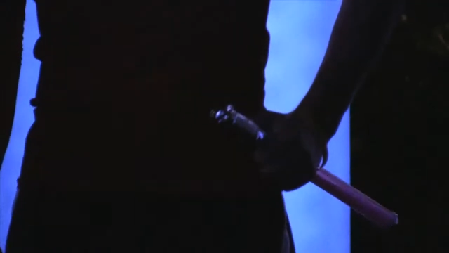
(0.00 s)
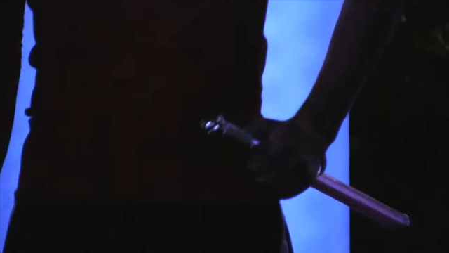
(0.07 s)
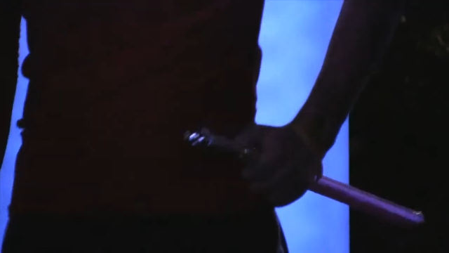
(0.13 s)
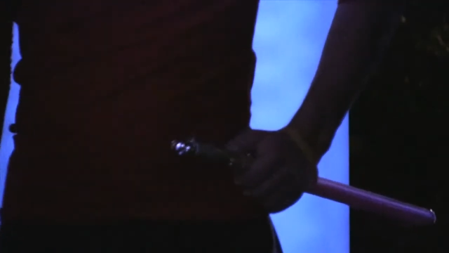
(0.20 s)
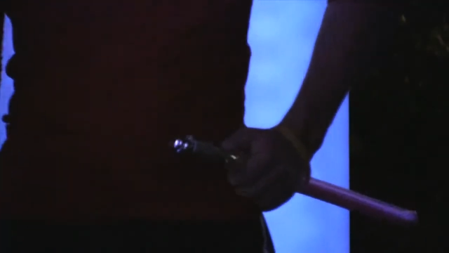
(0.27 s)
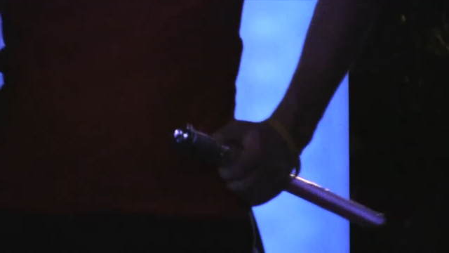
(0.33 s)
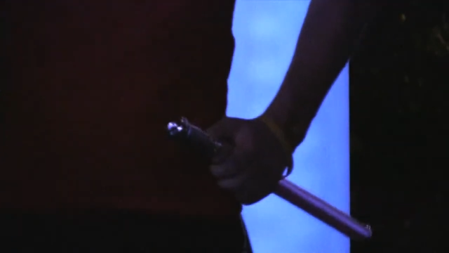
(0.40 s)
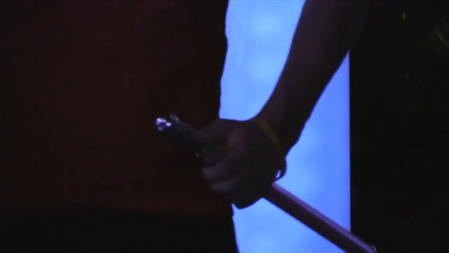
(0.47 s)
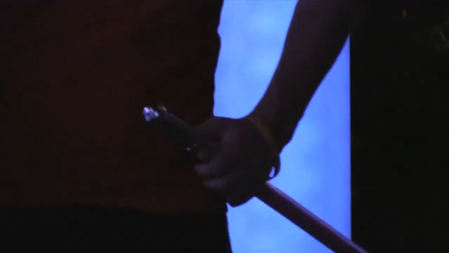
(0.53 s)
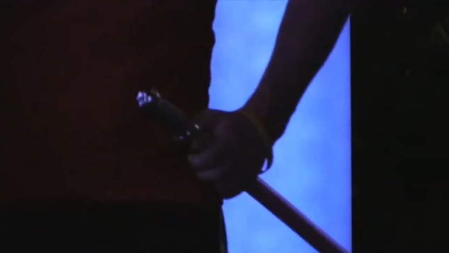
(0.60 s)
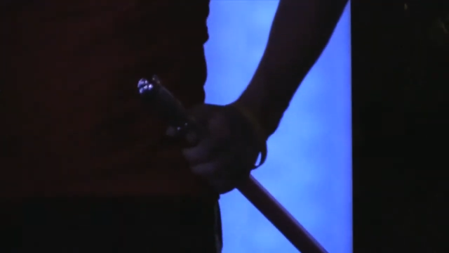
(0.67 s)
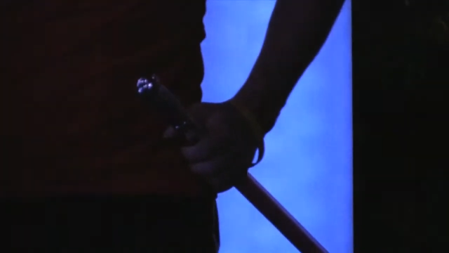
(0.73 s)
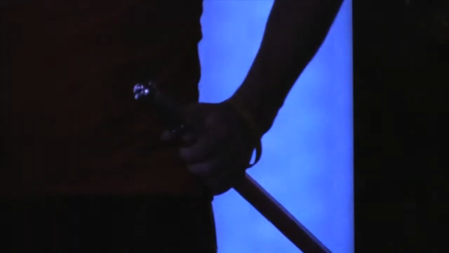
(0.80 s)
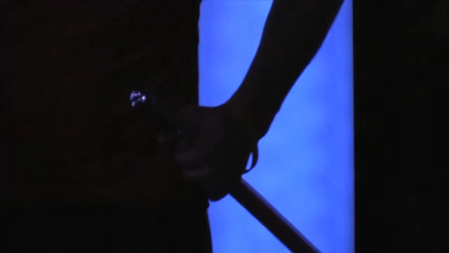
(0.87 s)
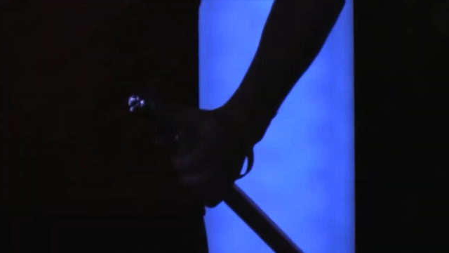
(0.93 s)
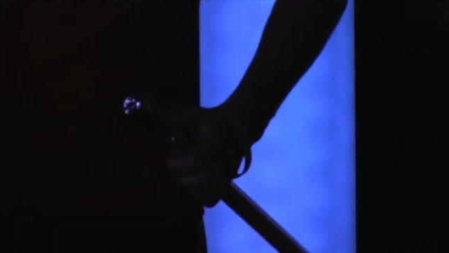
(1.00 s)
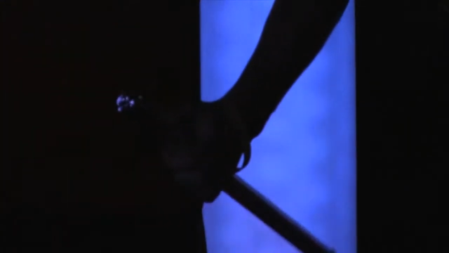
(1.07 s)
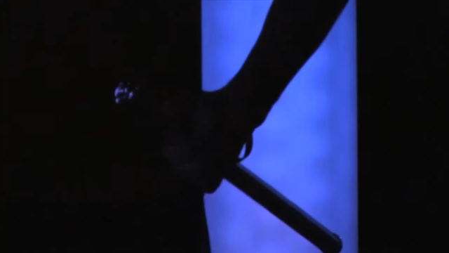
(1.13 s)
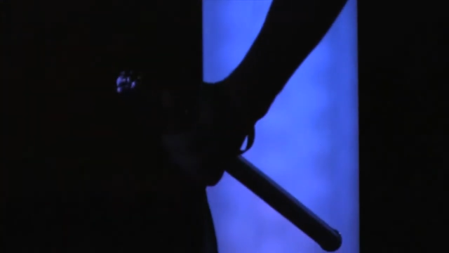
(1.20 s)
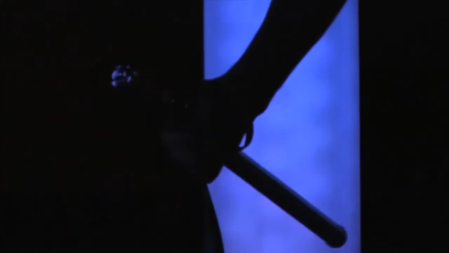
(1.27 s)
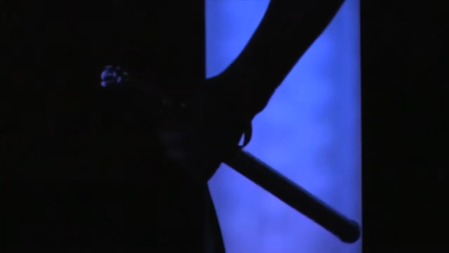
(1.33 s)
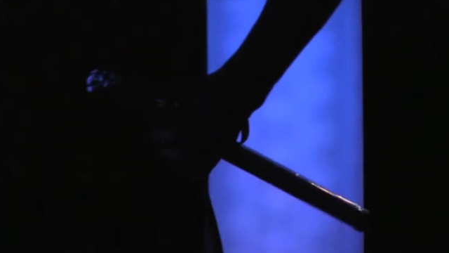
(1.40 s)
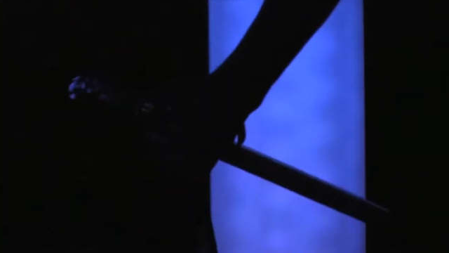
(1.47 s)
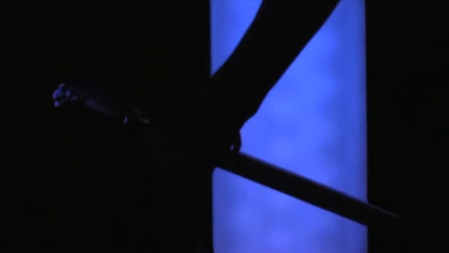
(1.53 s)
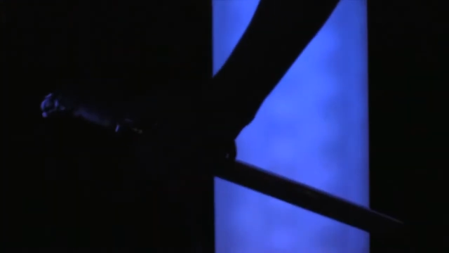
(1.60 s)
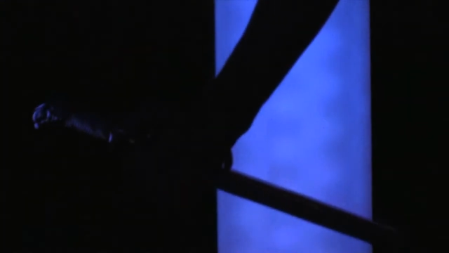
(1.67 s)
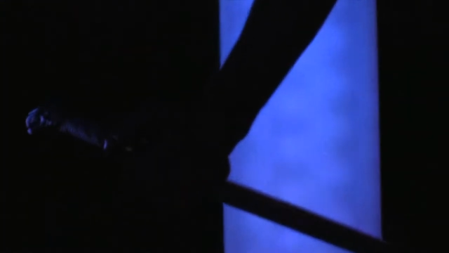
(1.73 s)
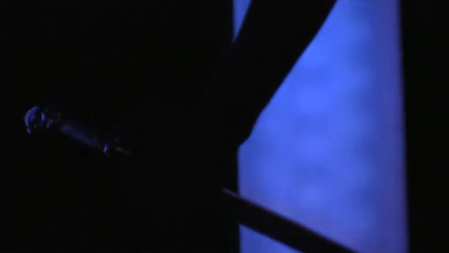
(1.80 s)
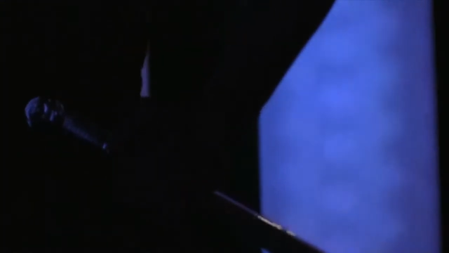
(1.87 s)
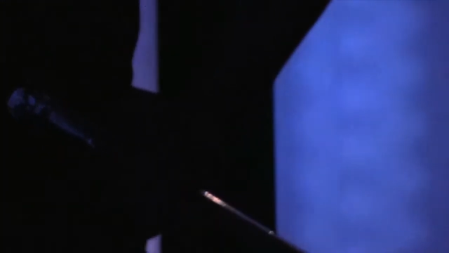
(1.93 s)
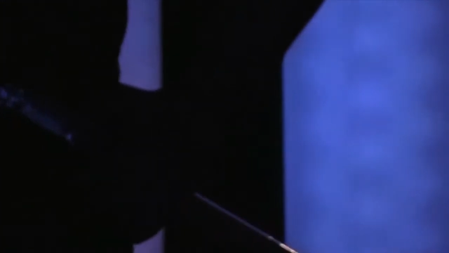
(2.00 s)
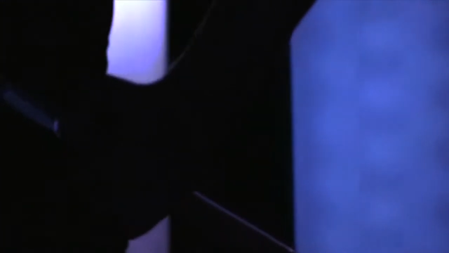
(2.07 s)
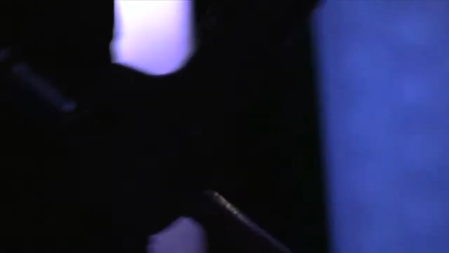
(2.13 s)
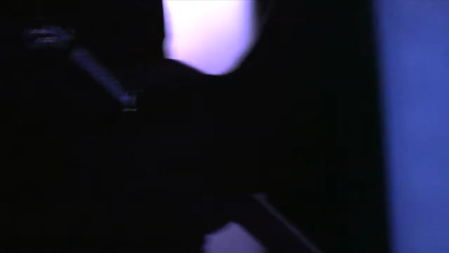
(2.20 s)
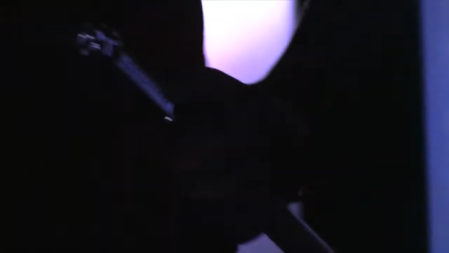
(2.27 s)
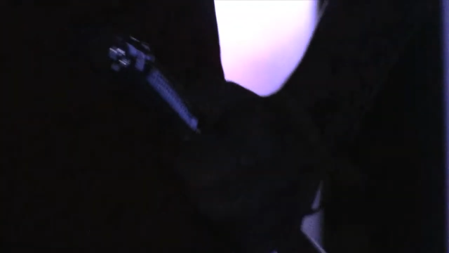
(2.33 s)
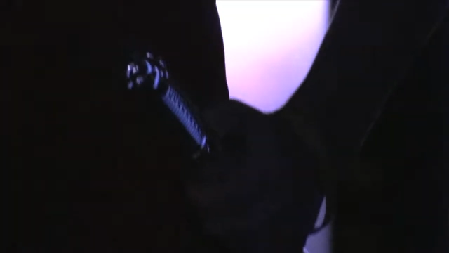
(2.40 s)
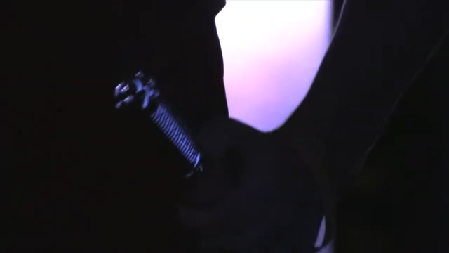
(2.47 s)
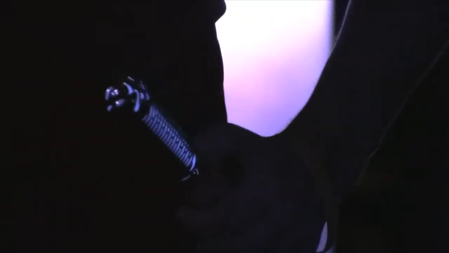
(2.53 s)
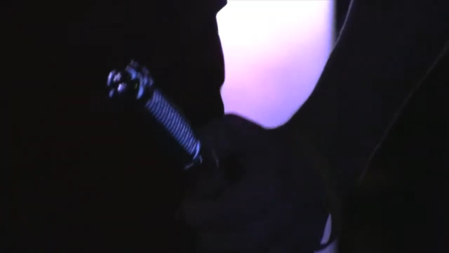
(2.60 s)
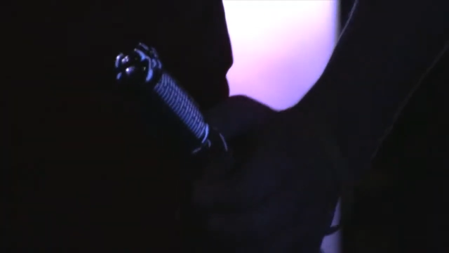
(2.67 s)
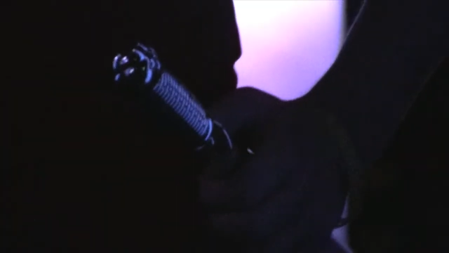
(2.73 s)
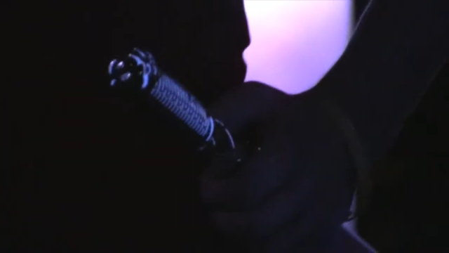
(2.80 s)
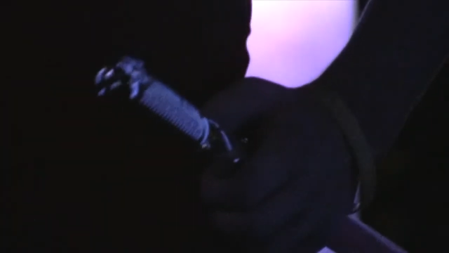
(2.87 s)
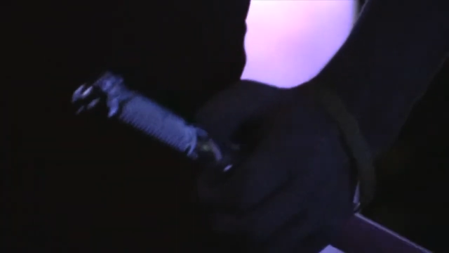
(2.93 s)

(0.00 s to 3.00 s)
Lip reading: Nobody's mouth can be seen.